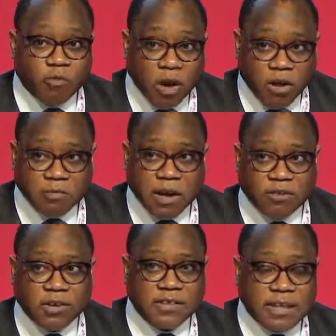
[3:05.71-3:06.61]
world by
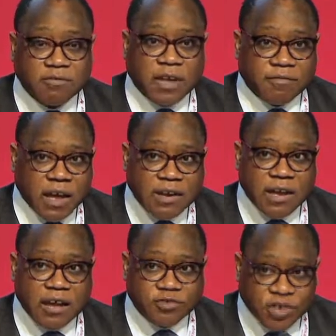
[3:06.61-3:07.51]
2070 after
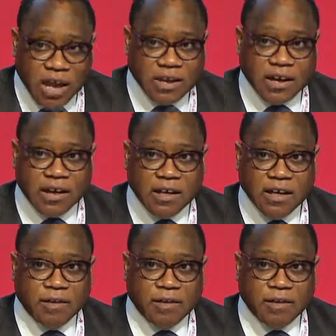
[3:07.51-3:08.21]
India and China,